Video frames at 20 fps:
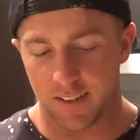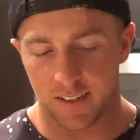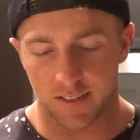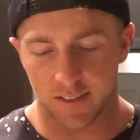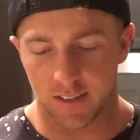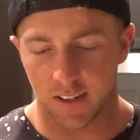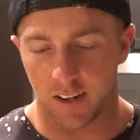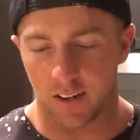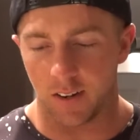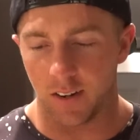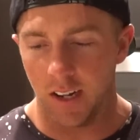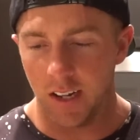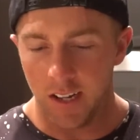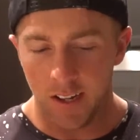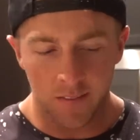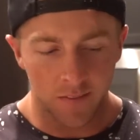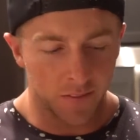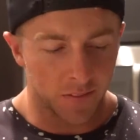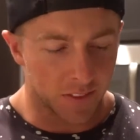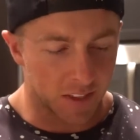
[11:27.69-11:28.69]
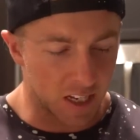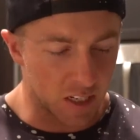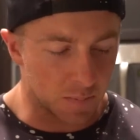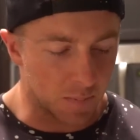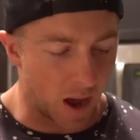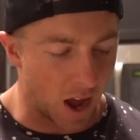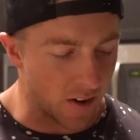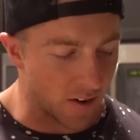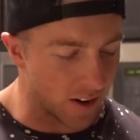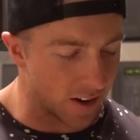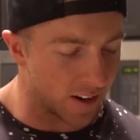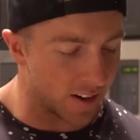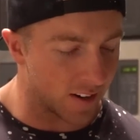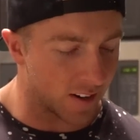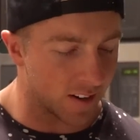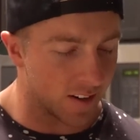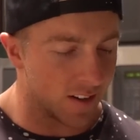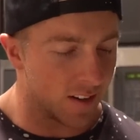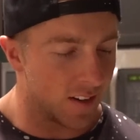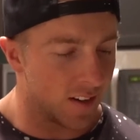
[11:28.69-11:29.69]
So this pie right
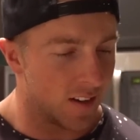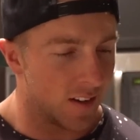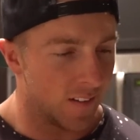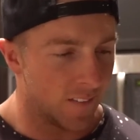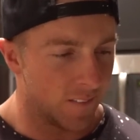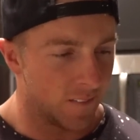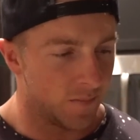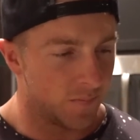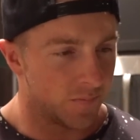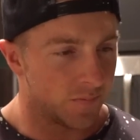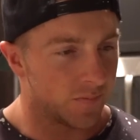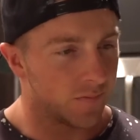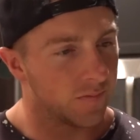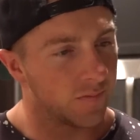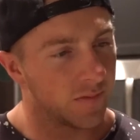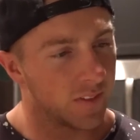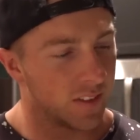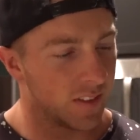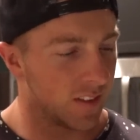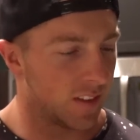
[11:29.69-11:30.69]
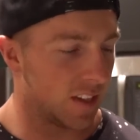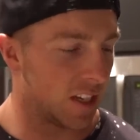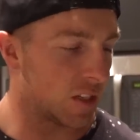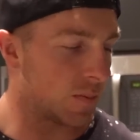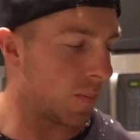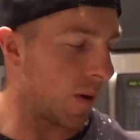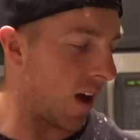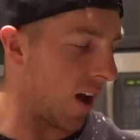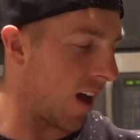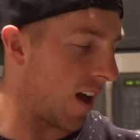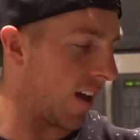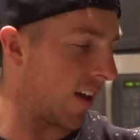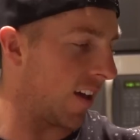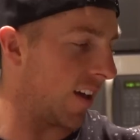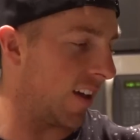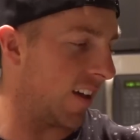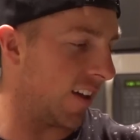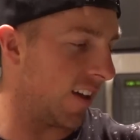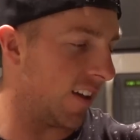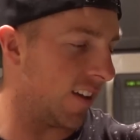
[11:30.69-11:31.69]
here, this pie
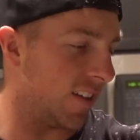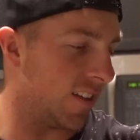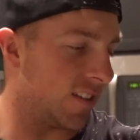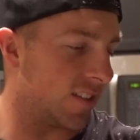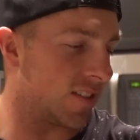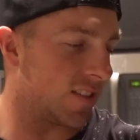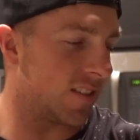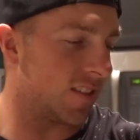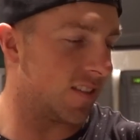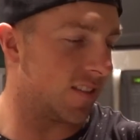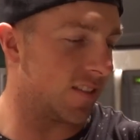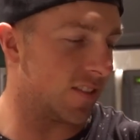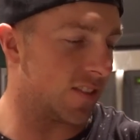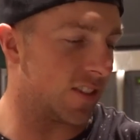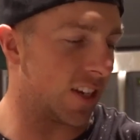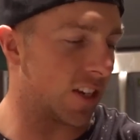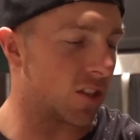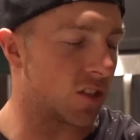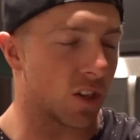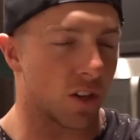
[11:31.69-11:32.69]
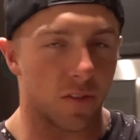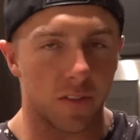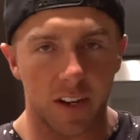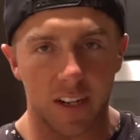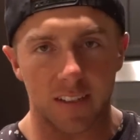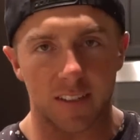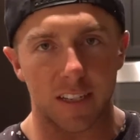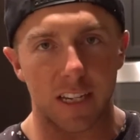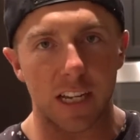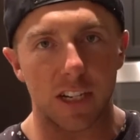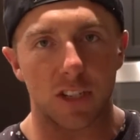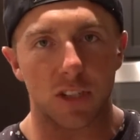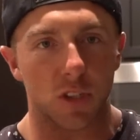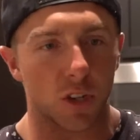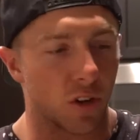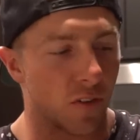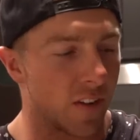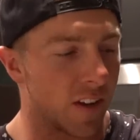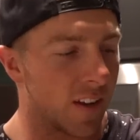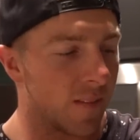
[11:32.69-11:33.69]
is six servings. Each
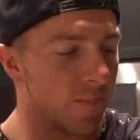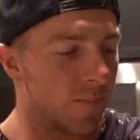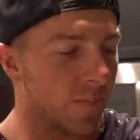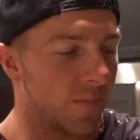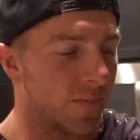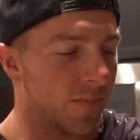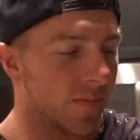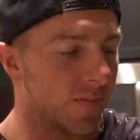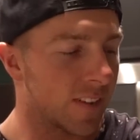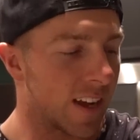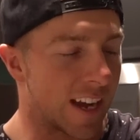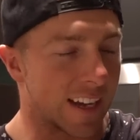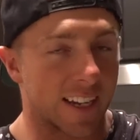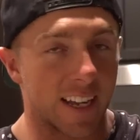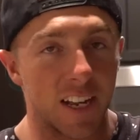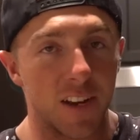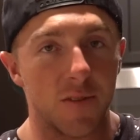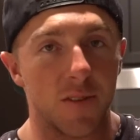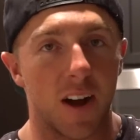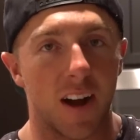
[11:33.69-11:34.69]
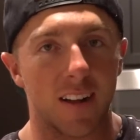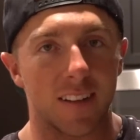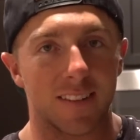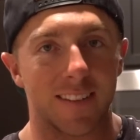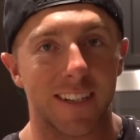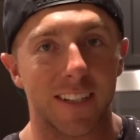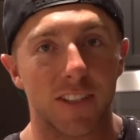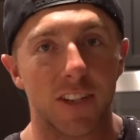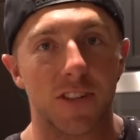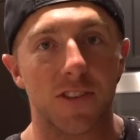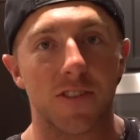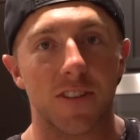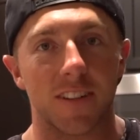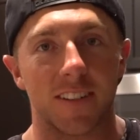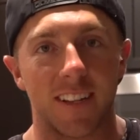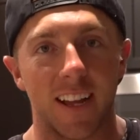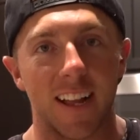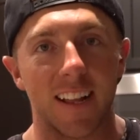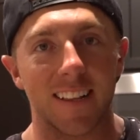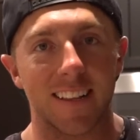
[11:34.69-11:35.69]
serving, I kid you not,
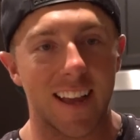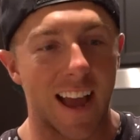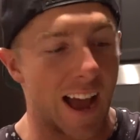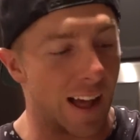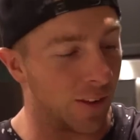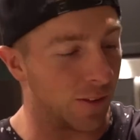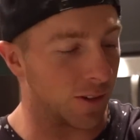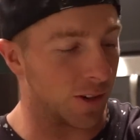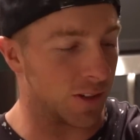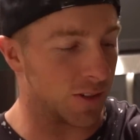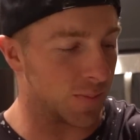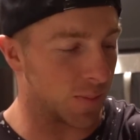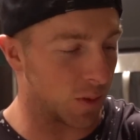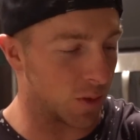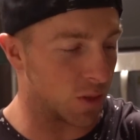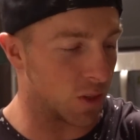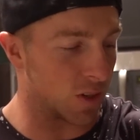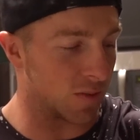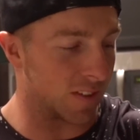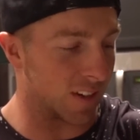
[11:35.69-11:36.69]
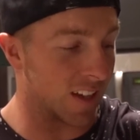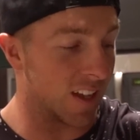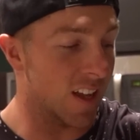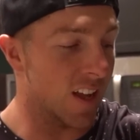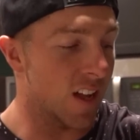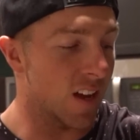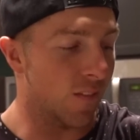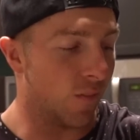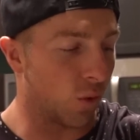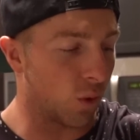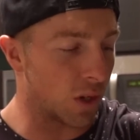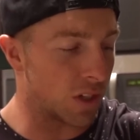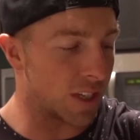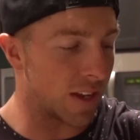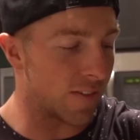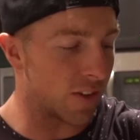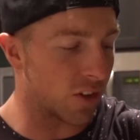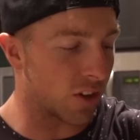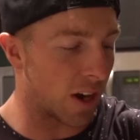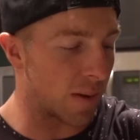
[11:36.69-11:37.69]
610 calories per serving.
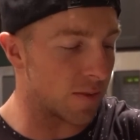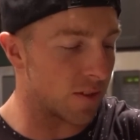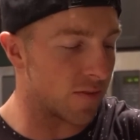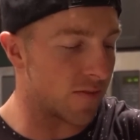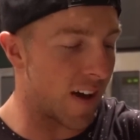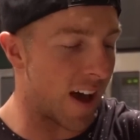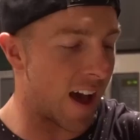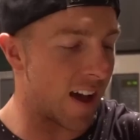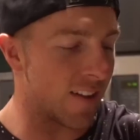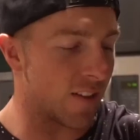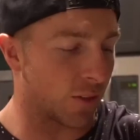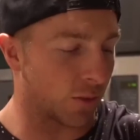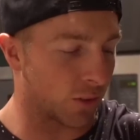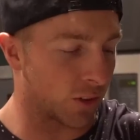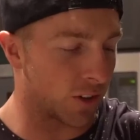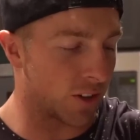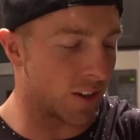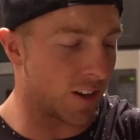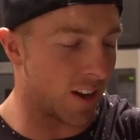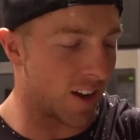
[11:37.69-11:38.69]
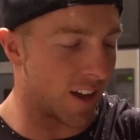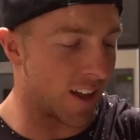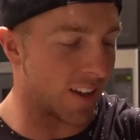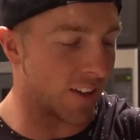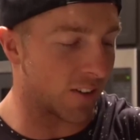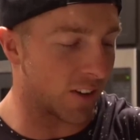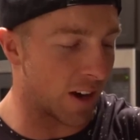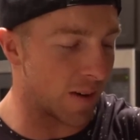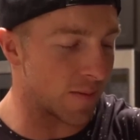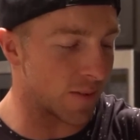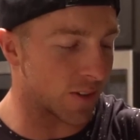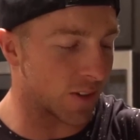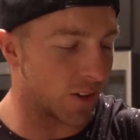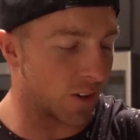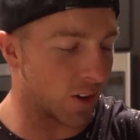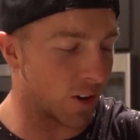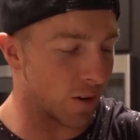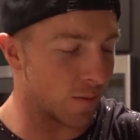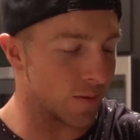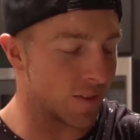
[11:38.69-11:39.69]
47 grams of fat, 39 grams of
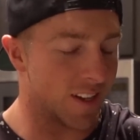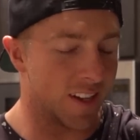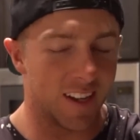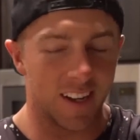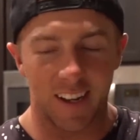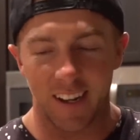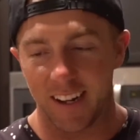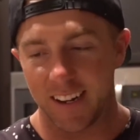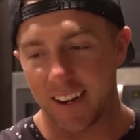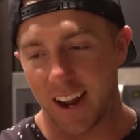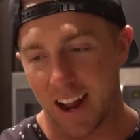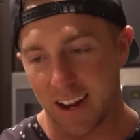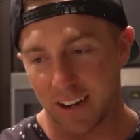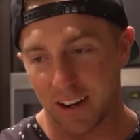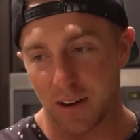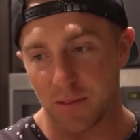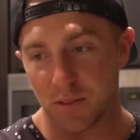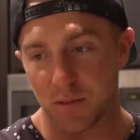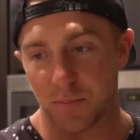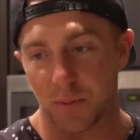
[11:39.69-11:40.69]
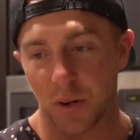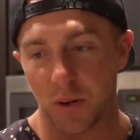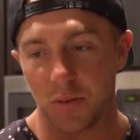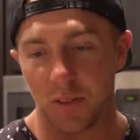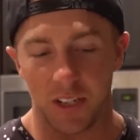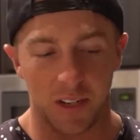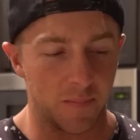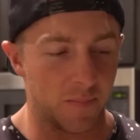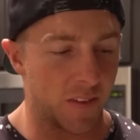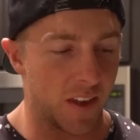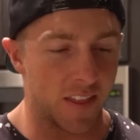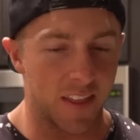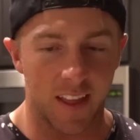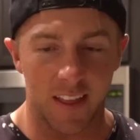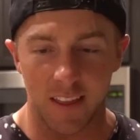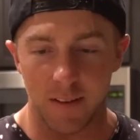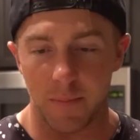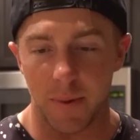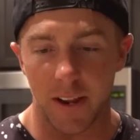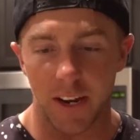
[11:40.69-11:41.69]
carbs, 9 grams of protein. And
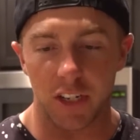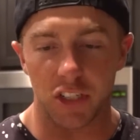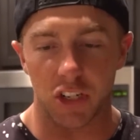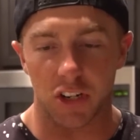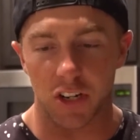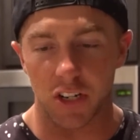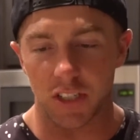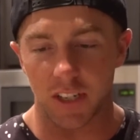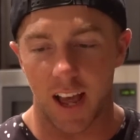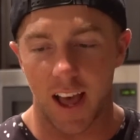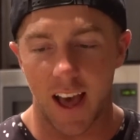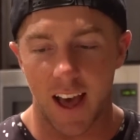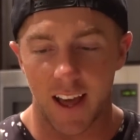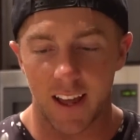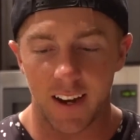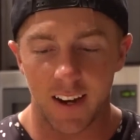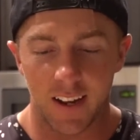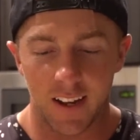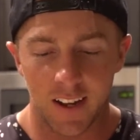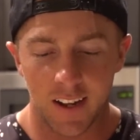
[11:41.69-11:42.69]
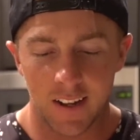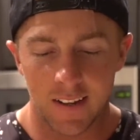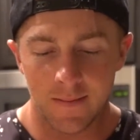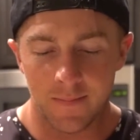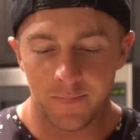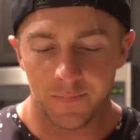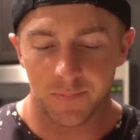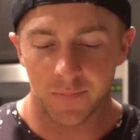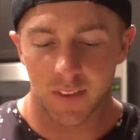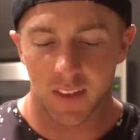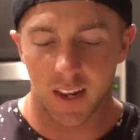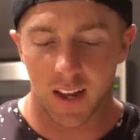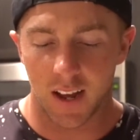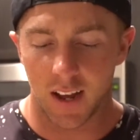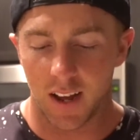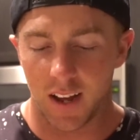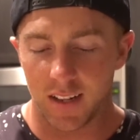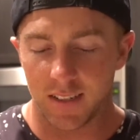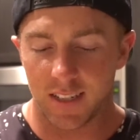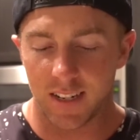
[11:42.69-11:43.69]
then the Ben and Jerry's I had
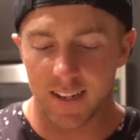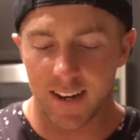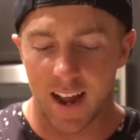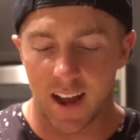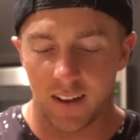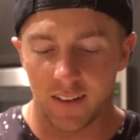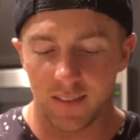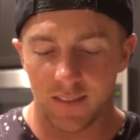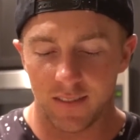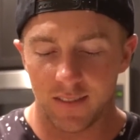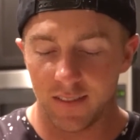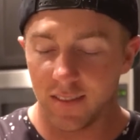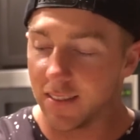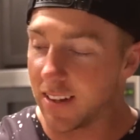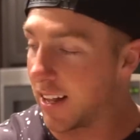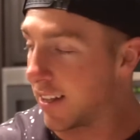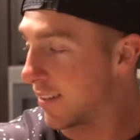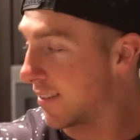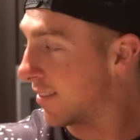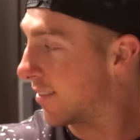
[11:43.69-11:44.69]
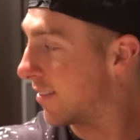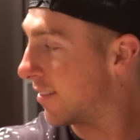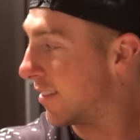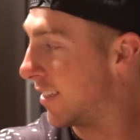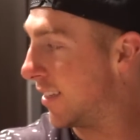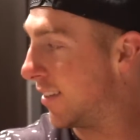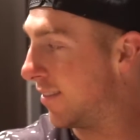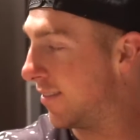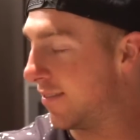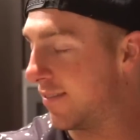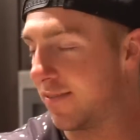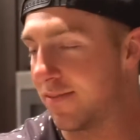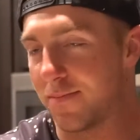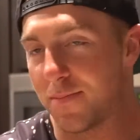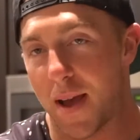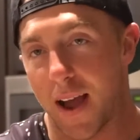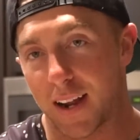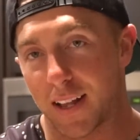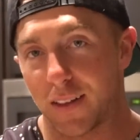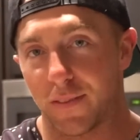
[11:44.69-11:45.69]
uh, sitting out, that's
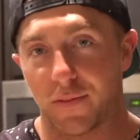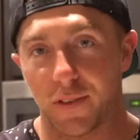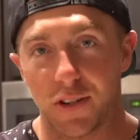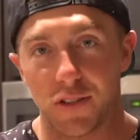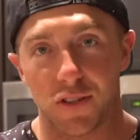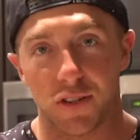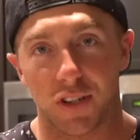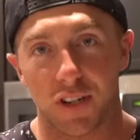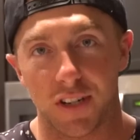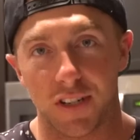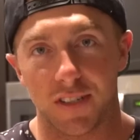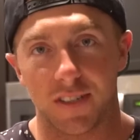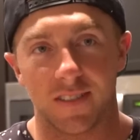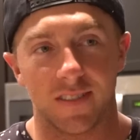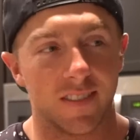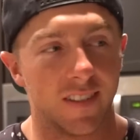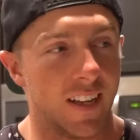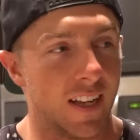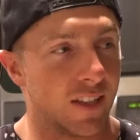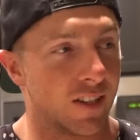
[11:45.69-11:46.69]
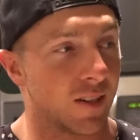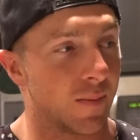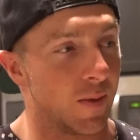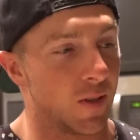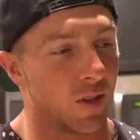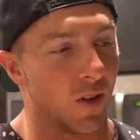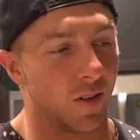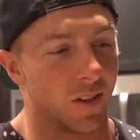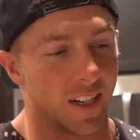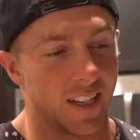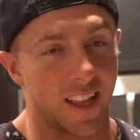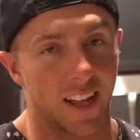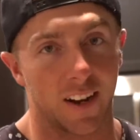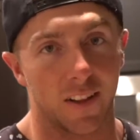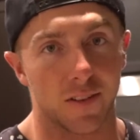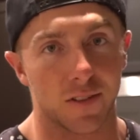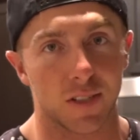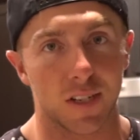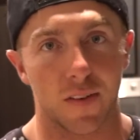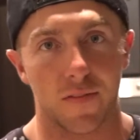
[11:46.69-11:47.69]
back in the freezer because it took me so long to eat that
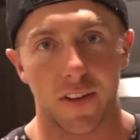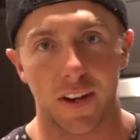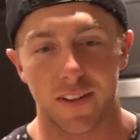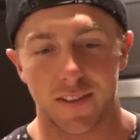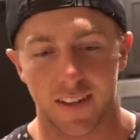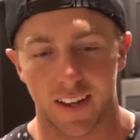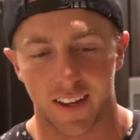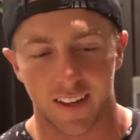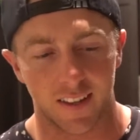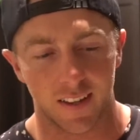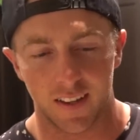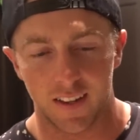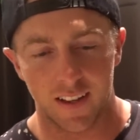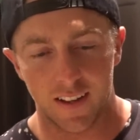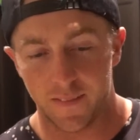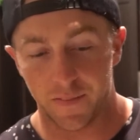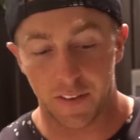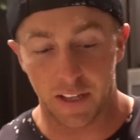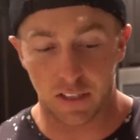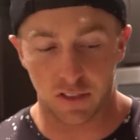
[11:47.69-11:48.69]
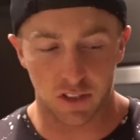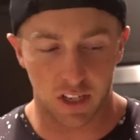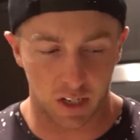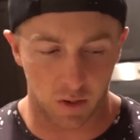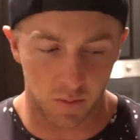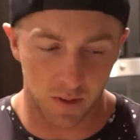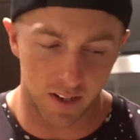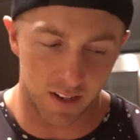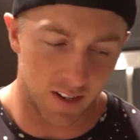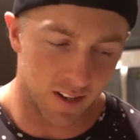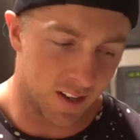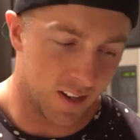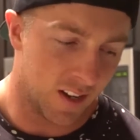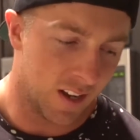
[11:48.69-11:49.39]
other stuff that it's like, it's liquid.